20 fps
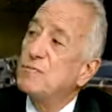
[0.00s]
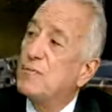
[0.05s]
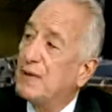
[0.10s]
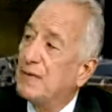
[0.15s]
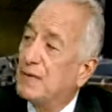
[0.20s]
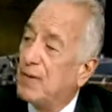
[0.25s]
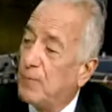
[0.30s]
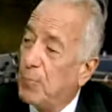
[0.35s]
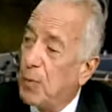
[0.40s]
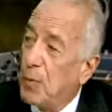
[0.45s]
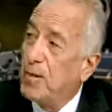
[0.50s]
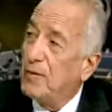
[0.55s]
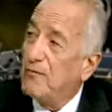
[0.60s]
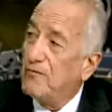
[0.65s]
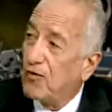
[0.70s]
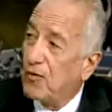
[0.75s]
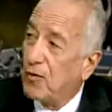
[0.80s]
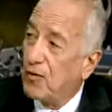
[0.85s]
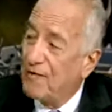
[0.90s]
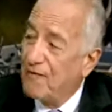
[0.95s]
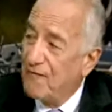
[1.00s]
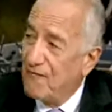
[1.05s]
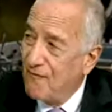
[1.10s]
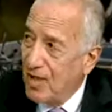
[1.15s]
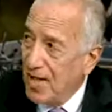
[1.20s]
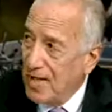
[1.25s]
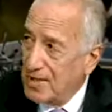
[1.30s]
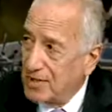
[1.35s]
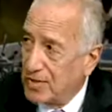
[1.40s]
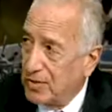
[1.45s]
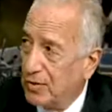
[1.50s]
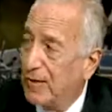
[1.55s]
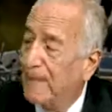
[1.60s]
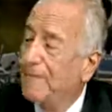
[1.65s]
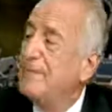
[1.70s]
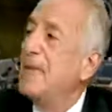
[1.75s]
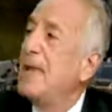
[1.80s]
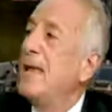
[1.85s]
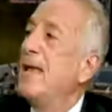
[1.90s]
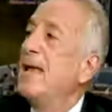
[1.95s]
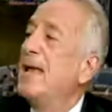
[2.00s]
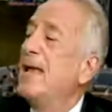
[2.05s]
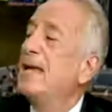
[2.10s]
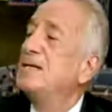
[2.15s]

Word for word: But the point for an investor right.